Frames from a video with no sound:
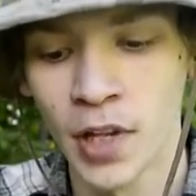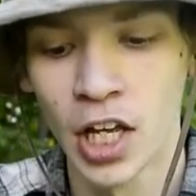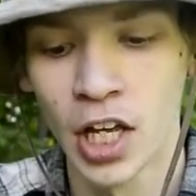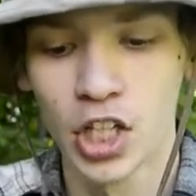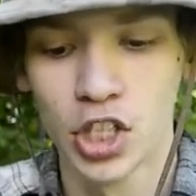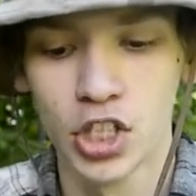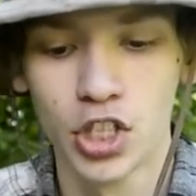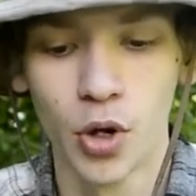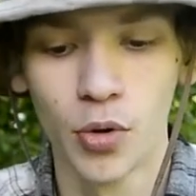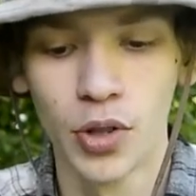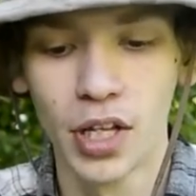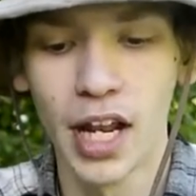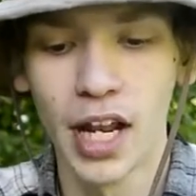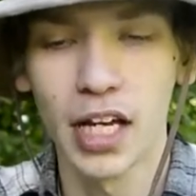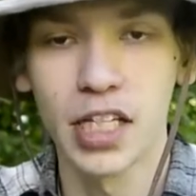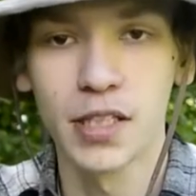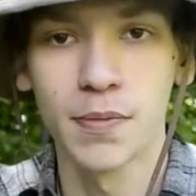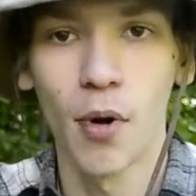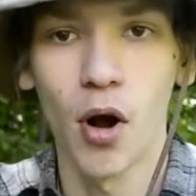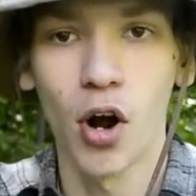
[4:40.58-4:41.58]
So the
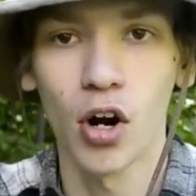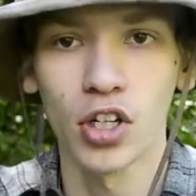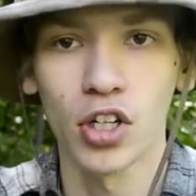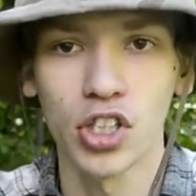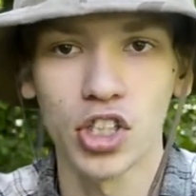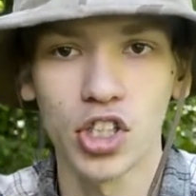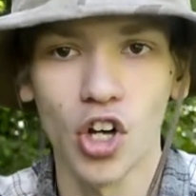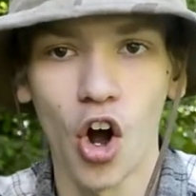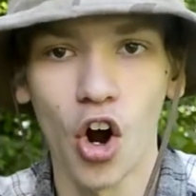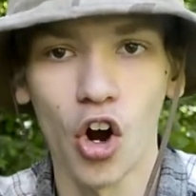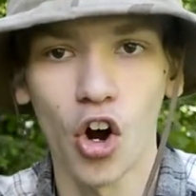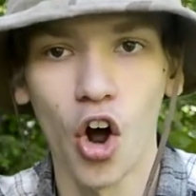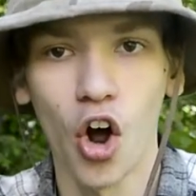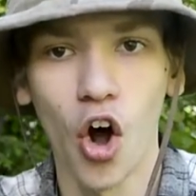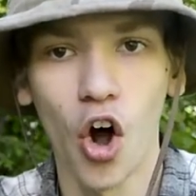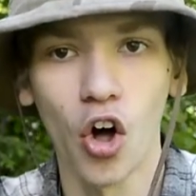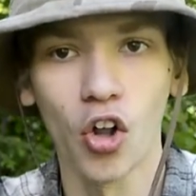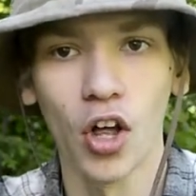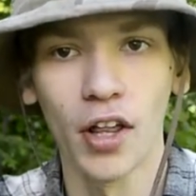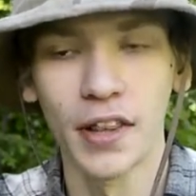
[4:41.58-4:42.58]
next parts are
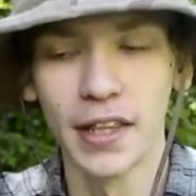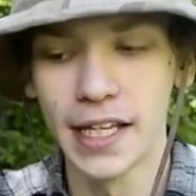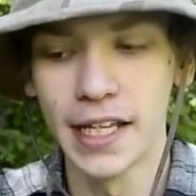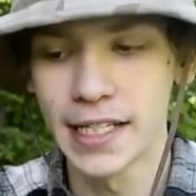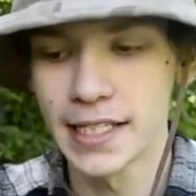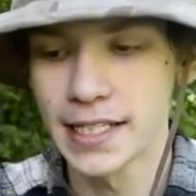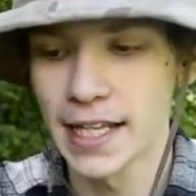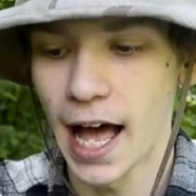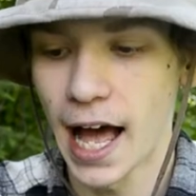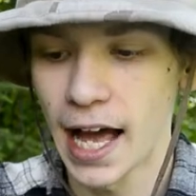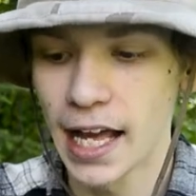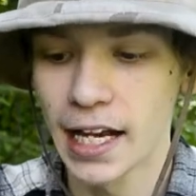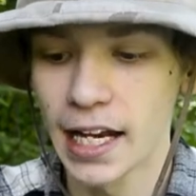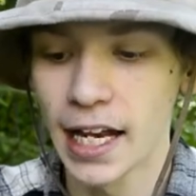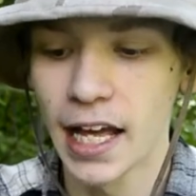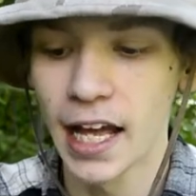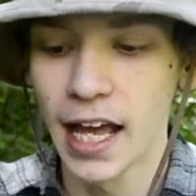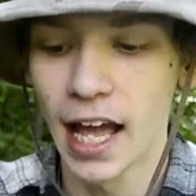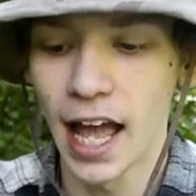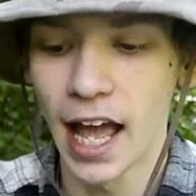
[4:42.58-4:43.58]
all on this side
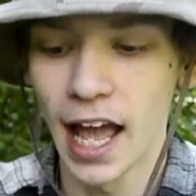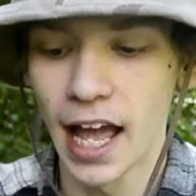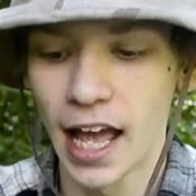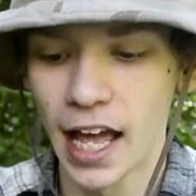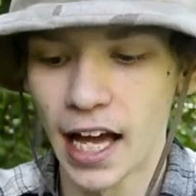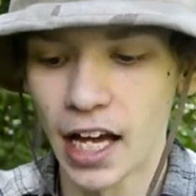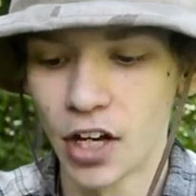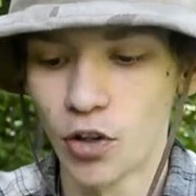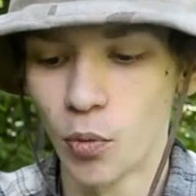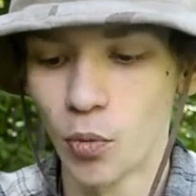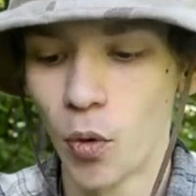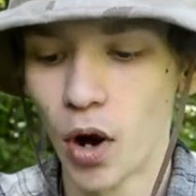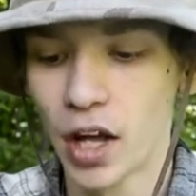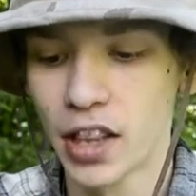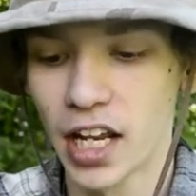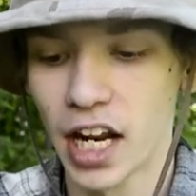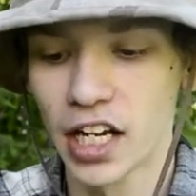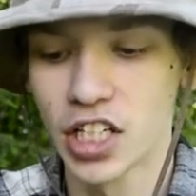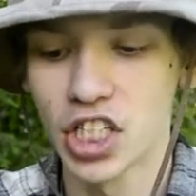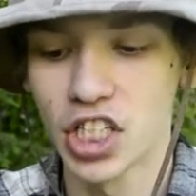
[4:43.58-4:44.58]
and one
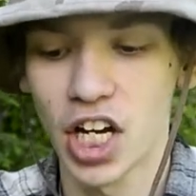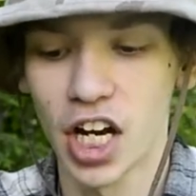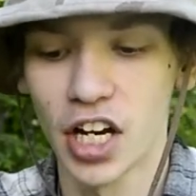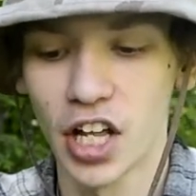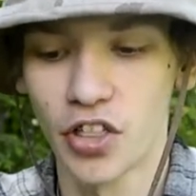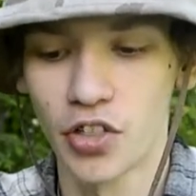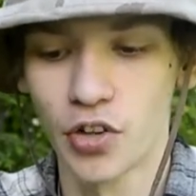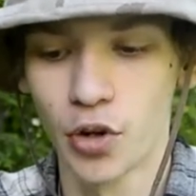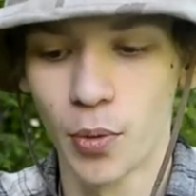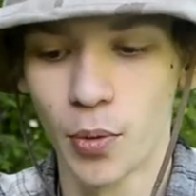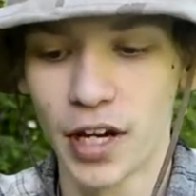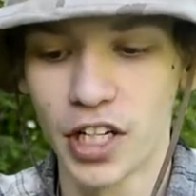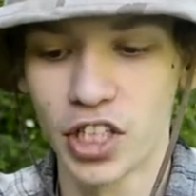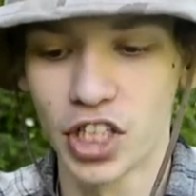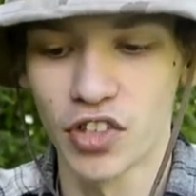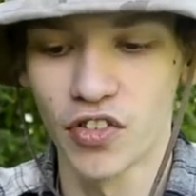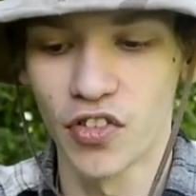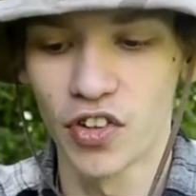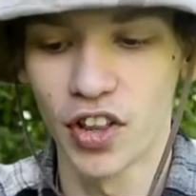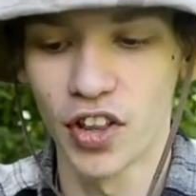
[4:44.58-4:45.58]
that I just kind of threw in
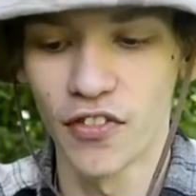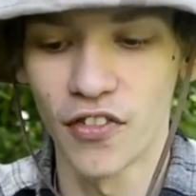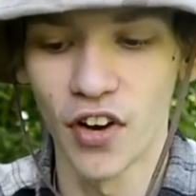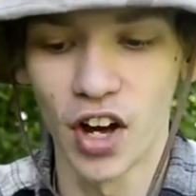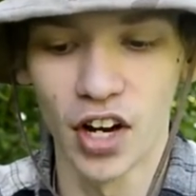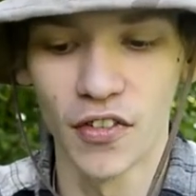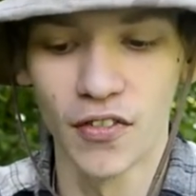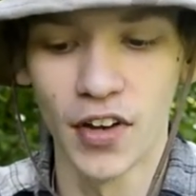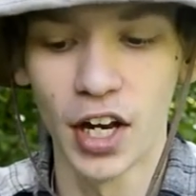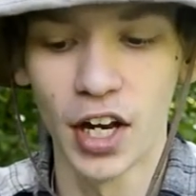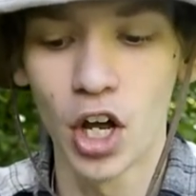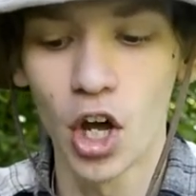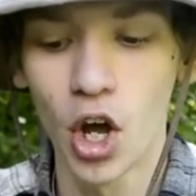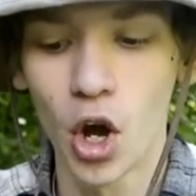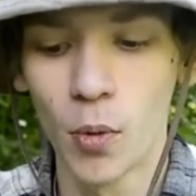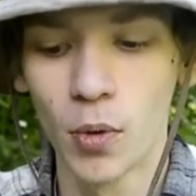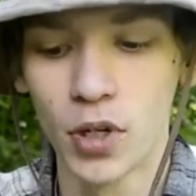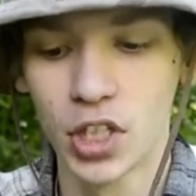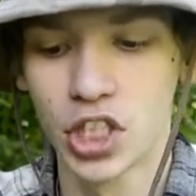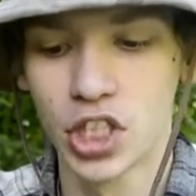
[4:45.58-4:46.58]
just for the fun of it
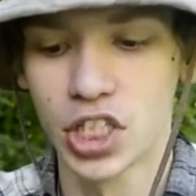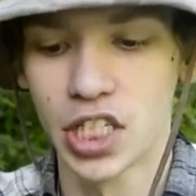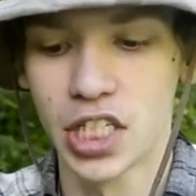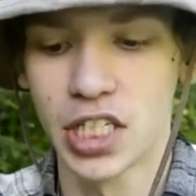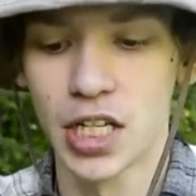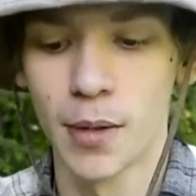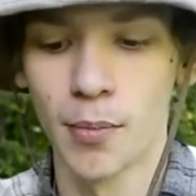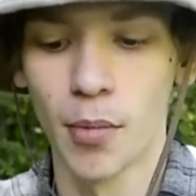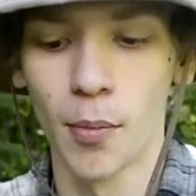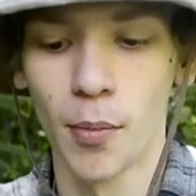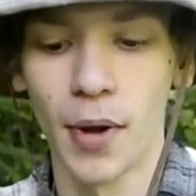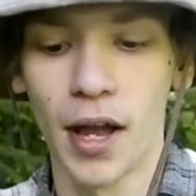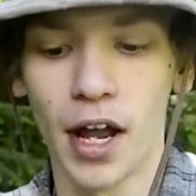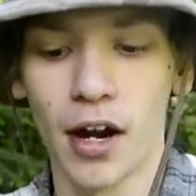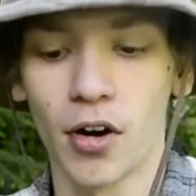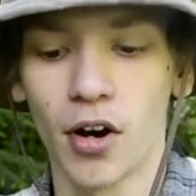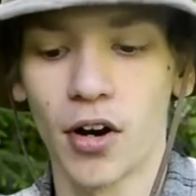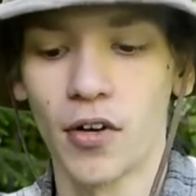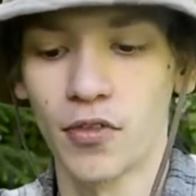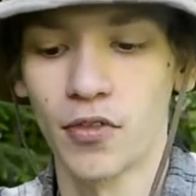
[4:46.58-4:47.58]
was just a simple
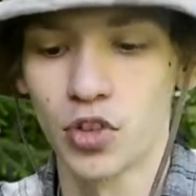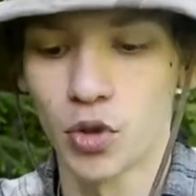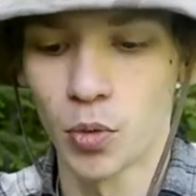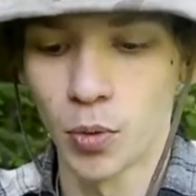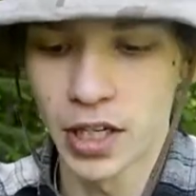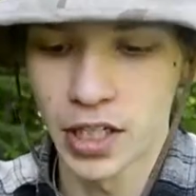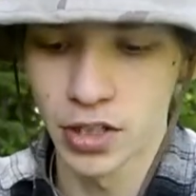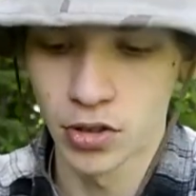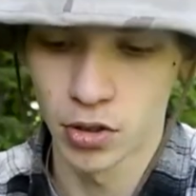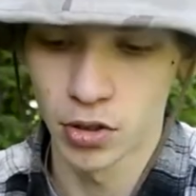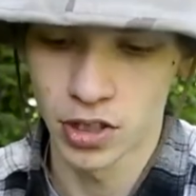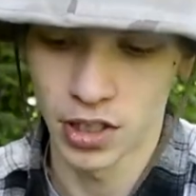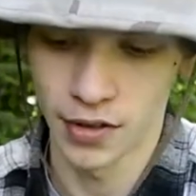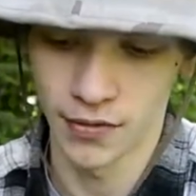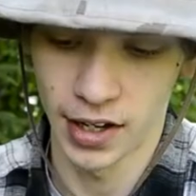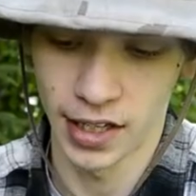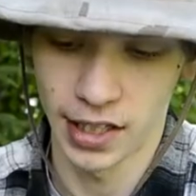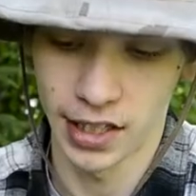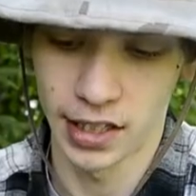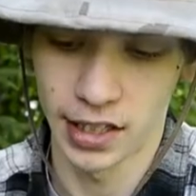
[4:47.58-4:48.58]
pair of tweezers,
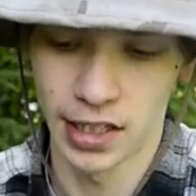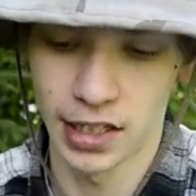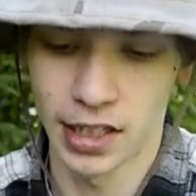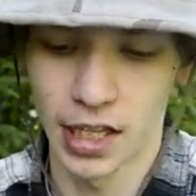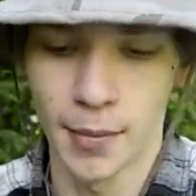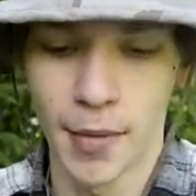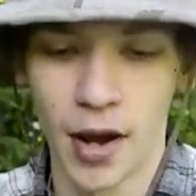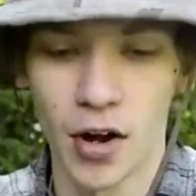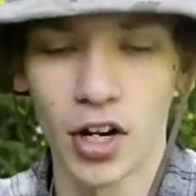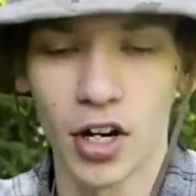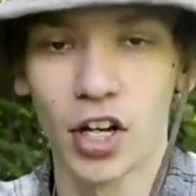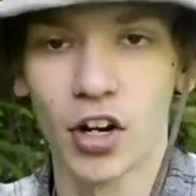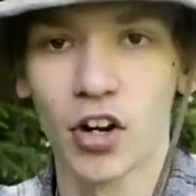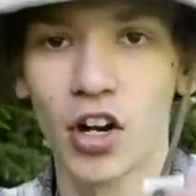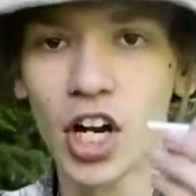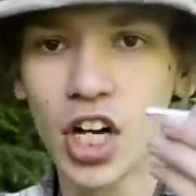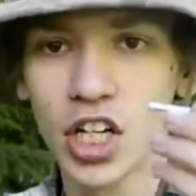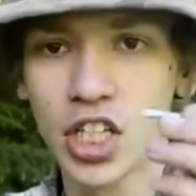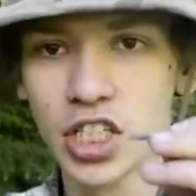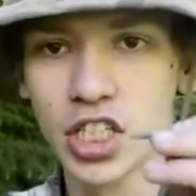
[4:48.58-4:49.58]
I can get them out of here,
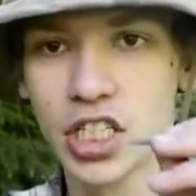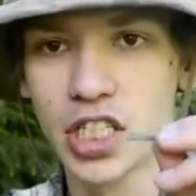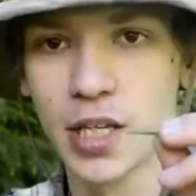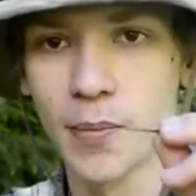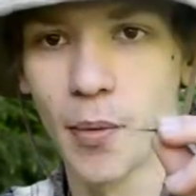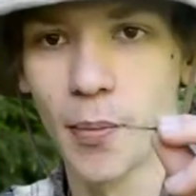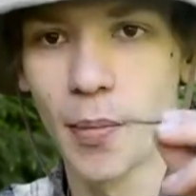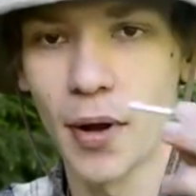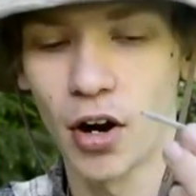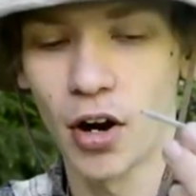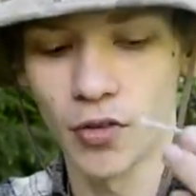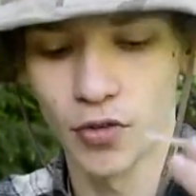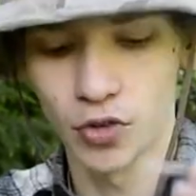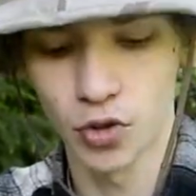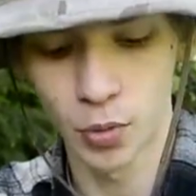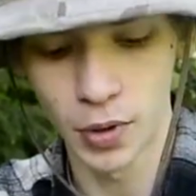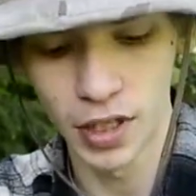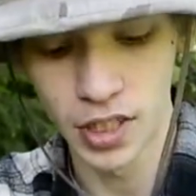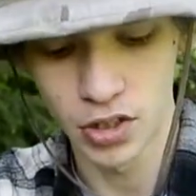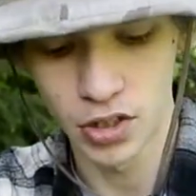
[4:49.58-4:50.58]
just a simple pair of
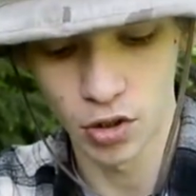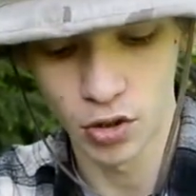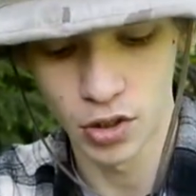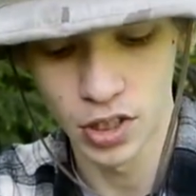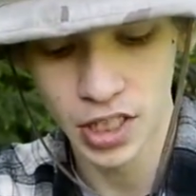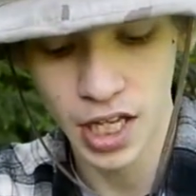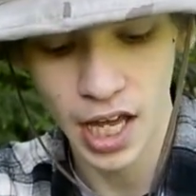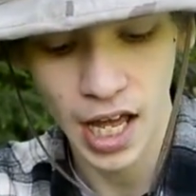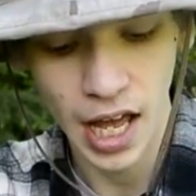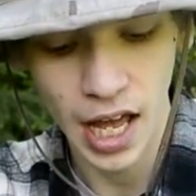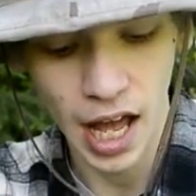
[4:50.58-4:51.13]
tweezers.